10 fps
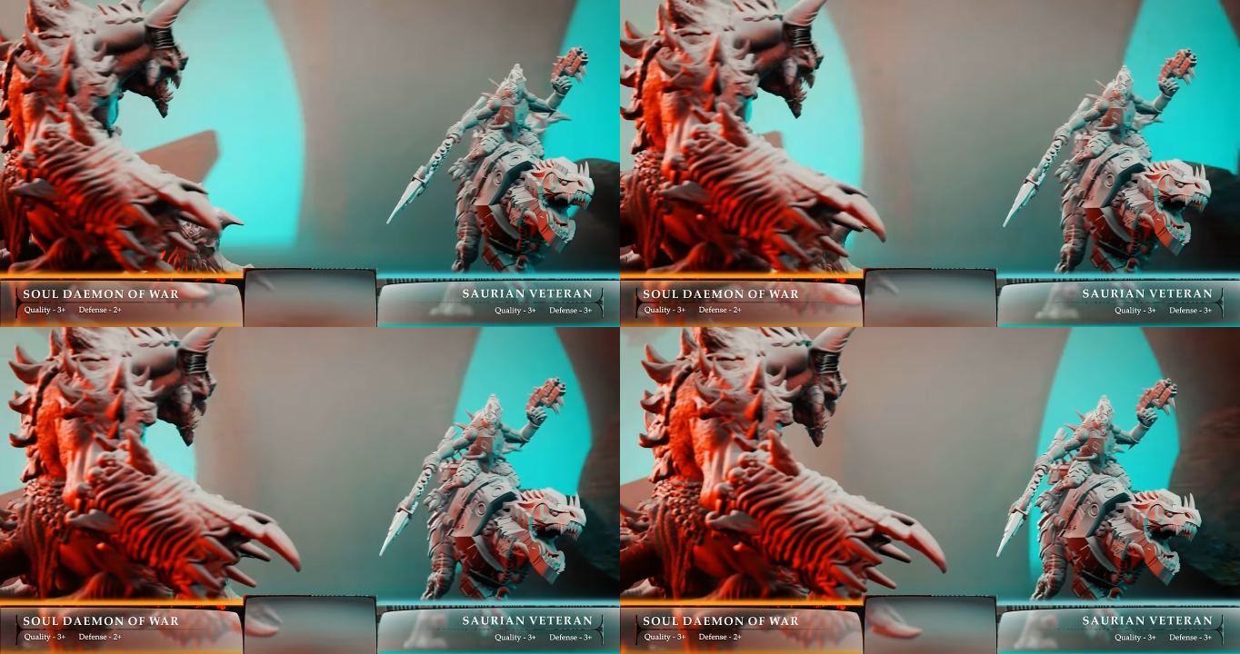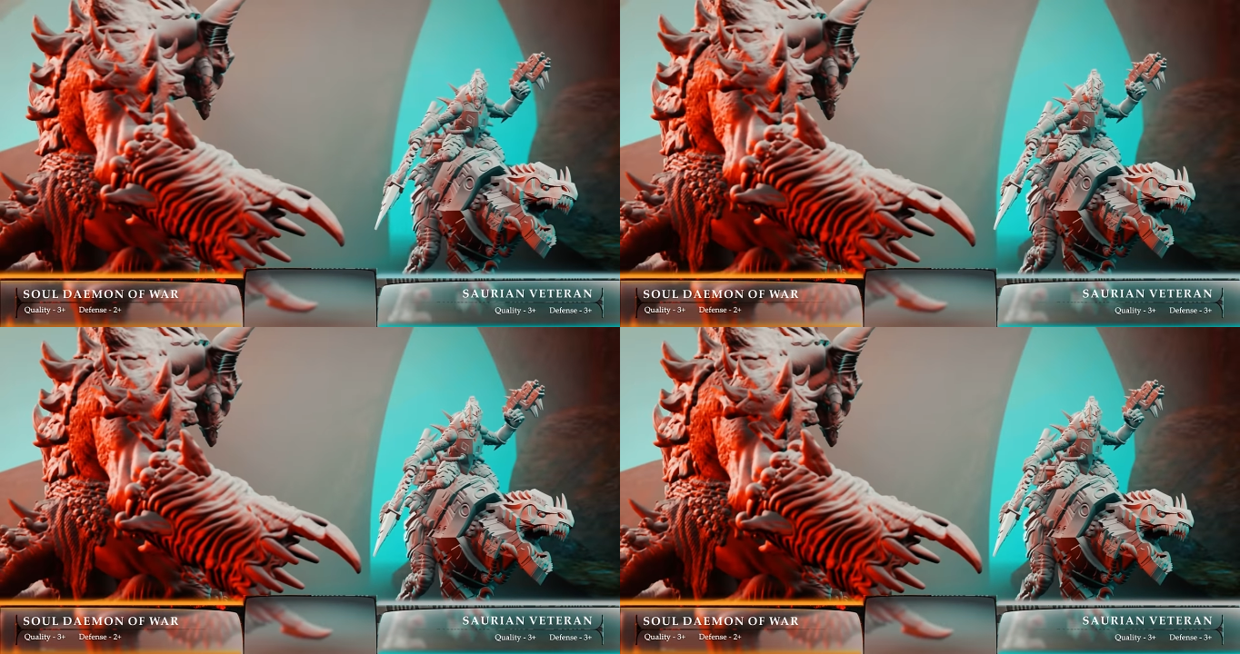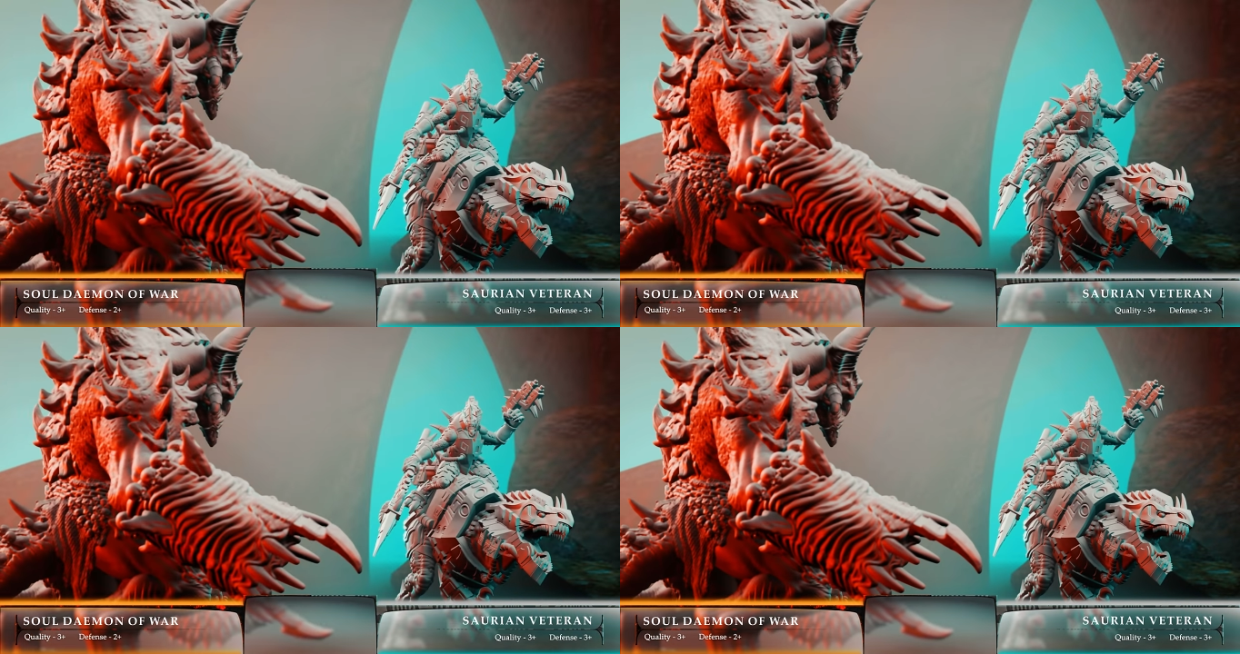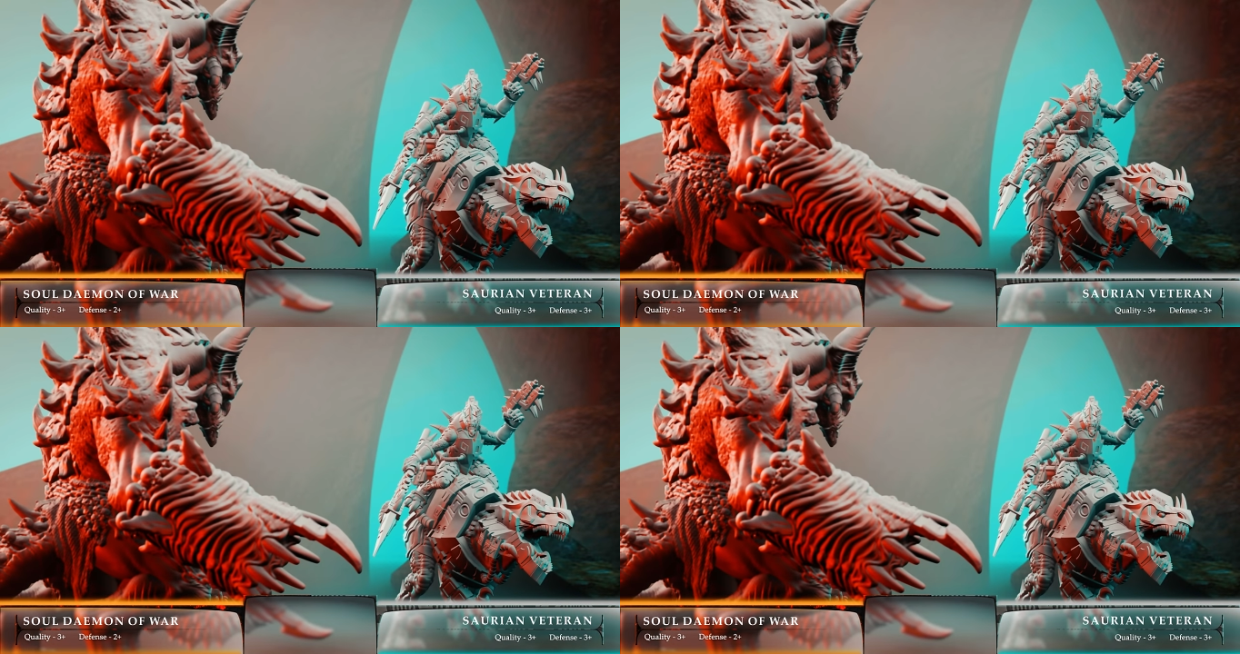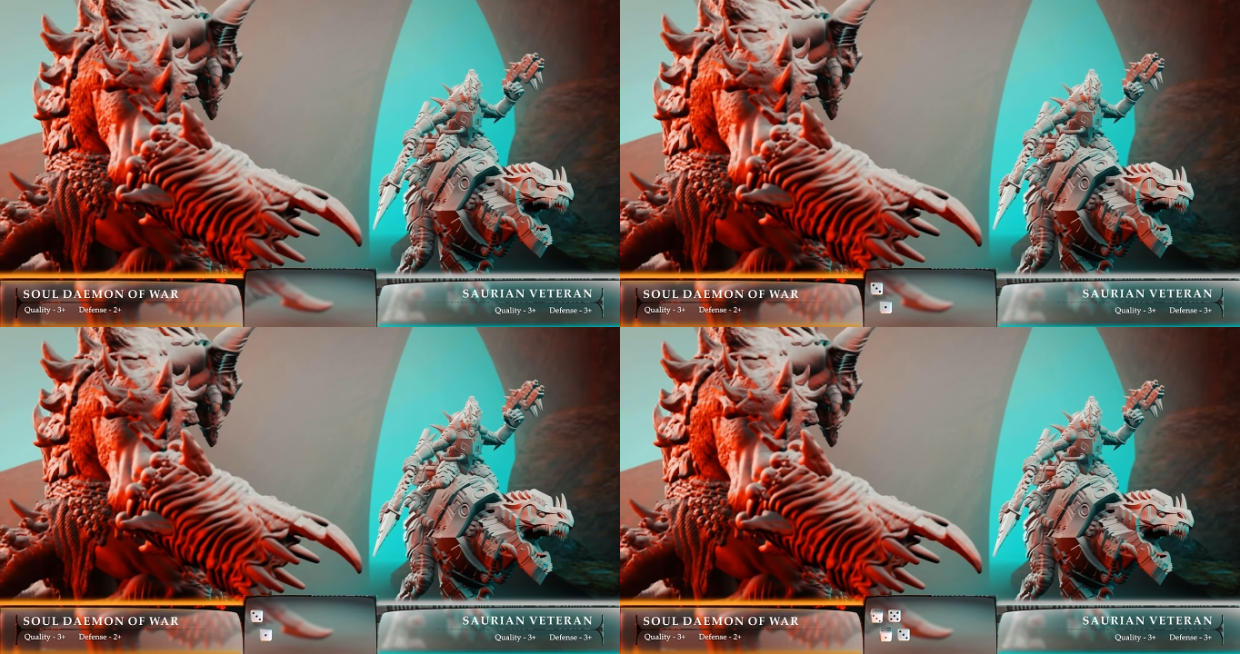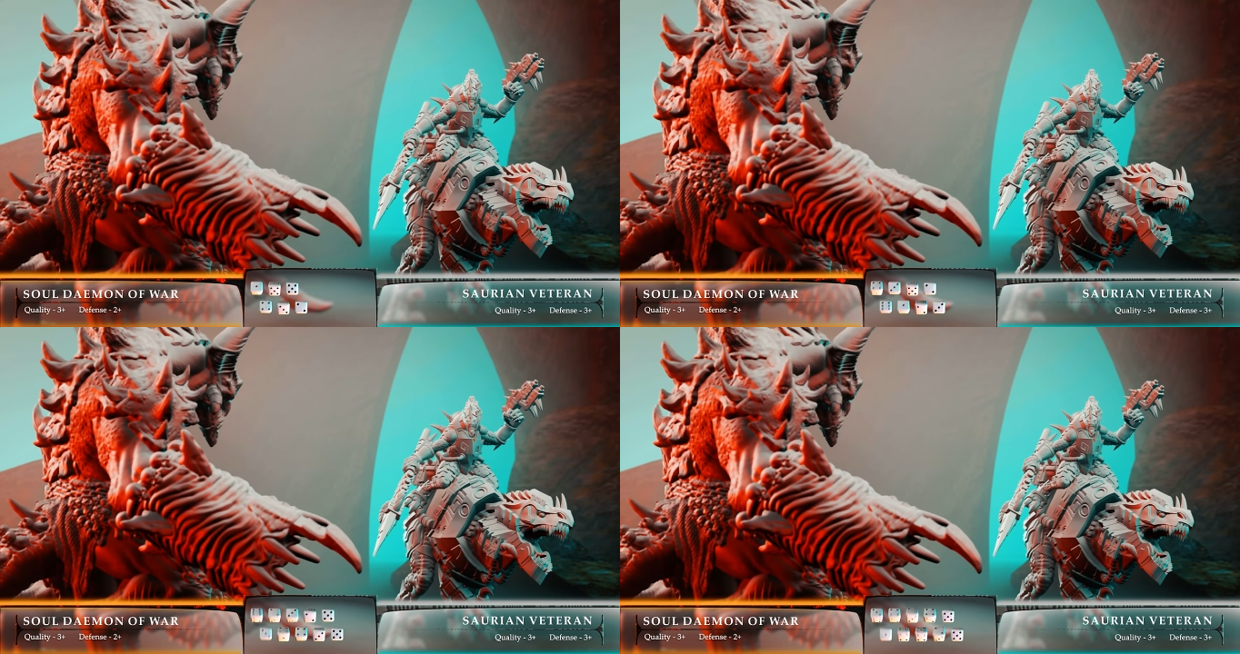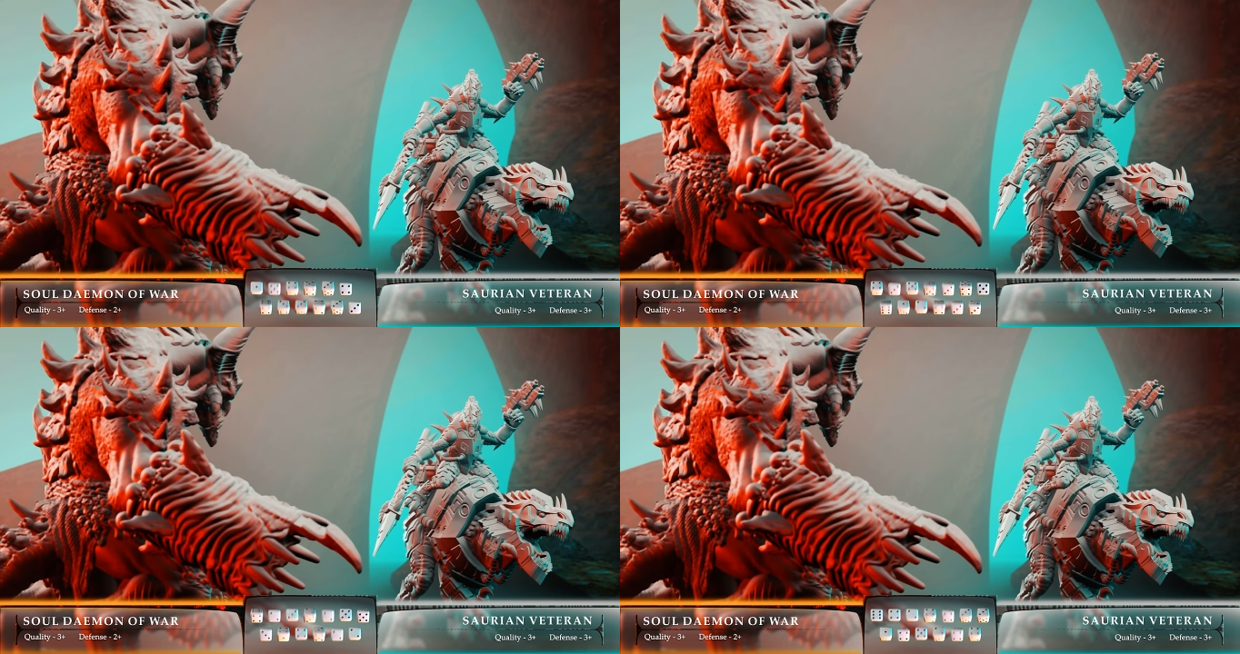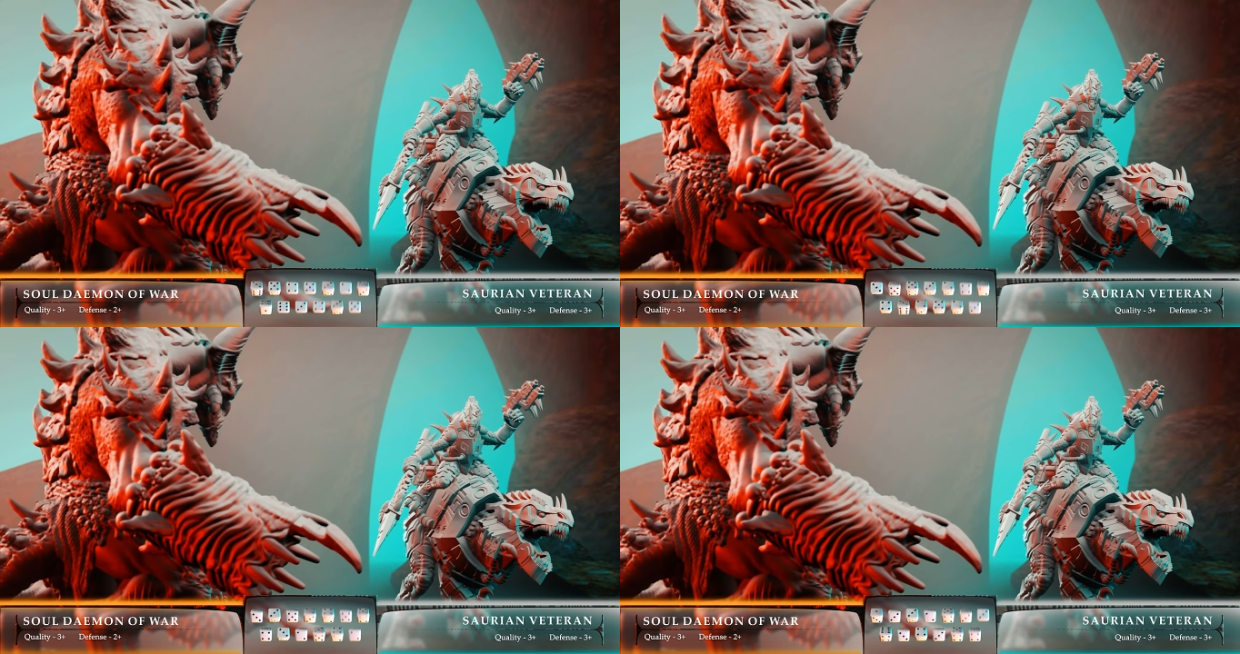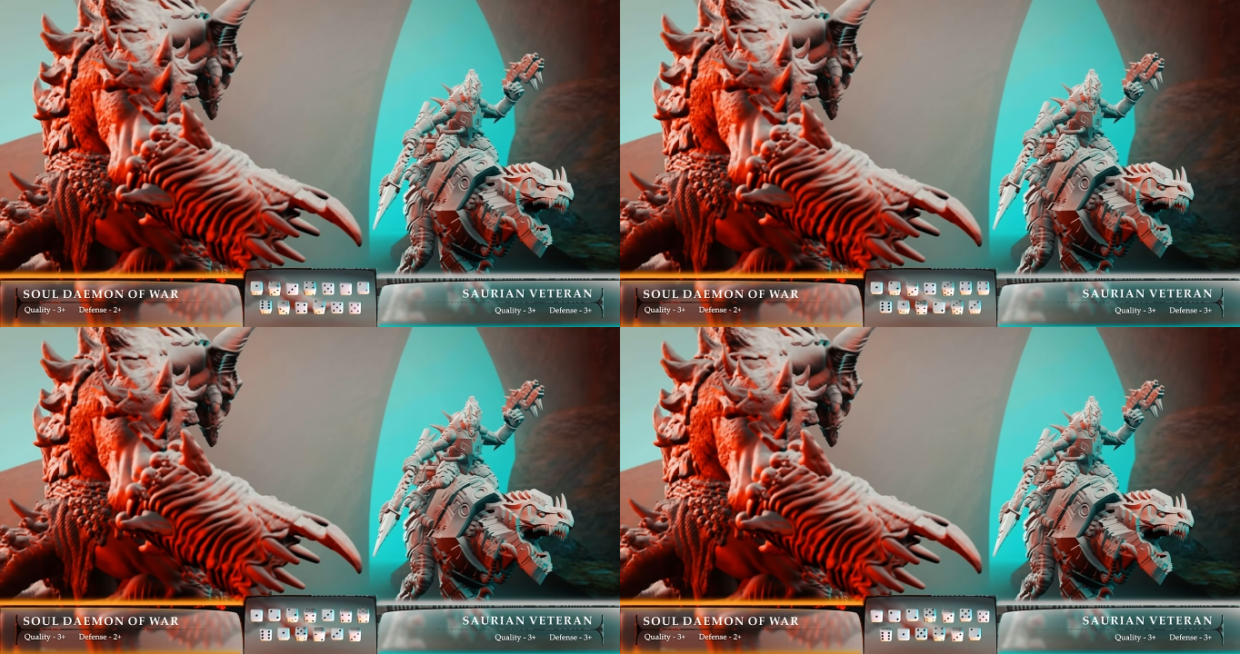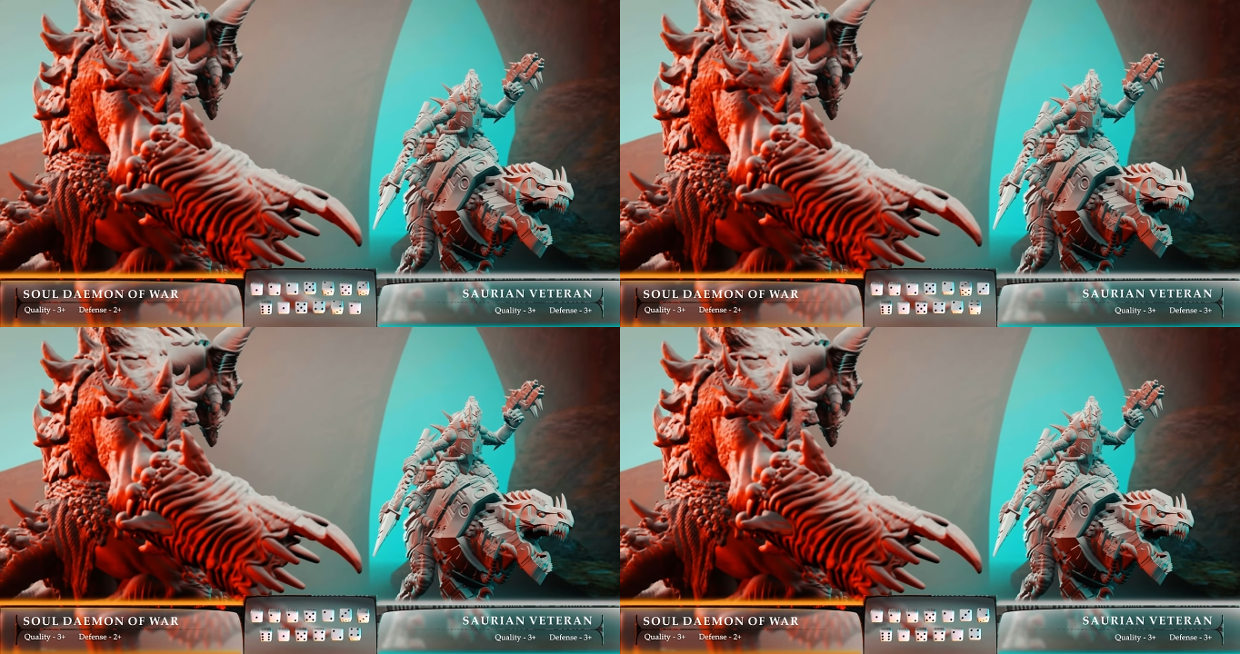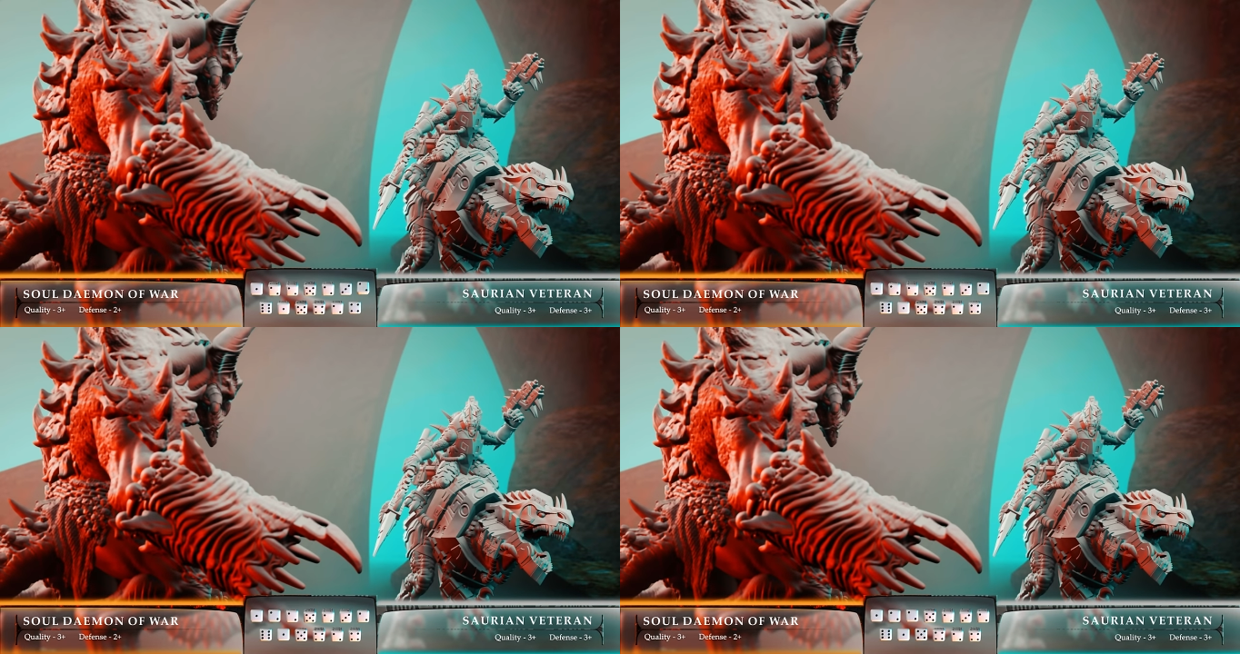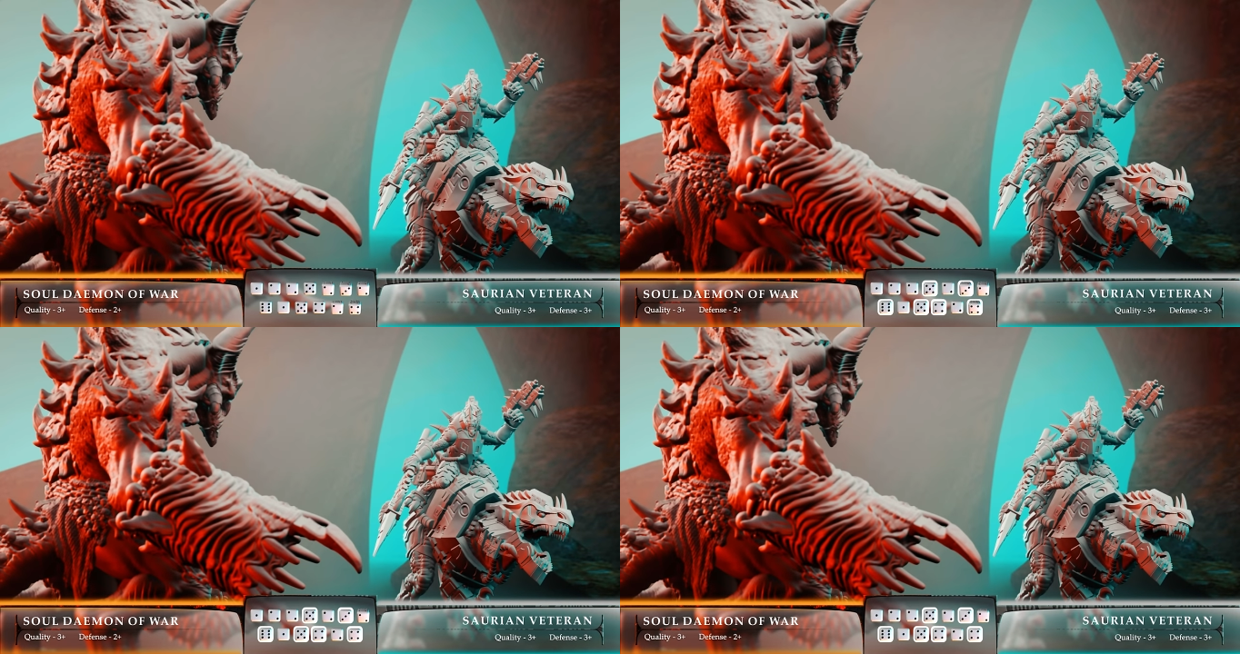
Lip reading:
[unreadable: no face in view]